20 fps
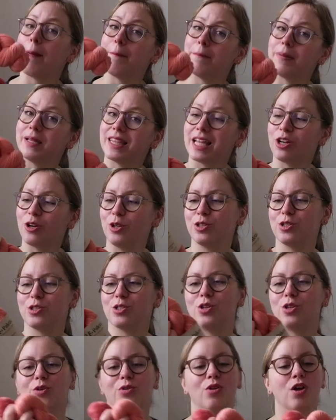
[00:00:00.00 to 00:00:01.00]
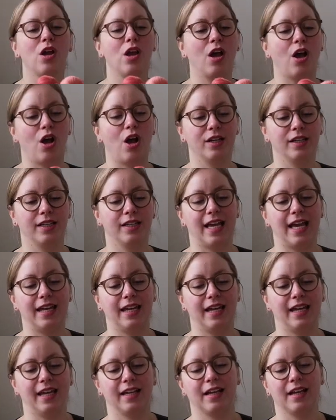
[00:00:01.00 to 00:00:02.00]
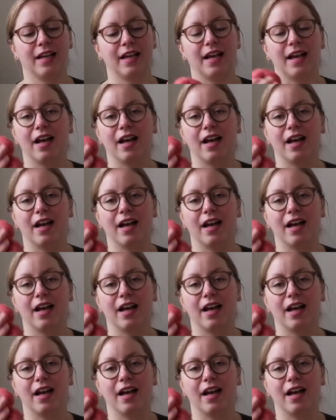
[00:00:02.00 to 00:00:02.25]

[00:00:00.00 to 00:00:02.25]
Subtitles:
but then also on getting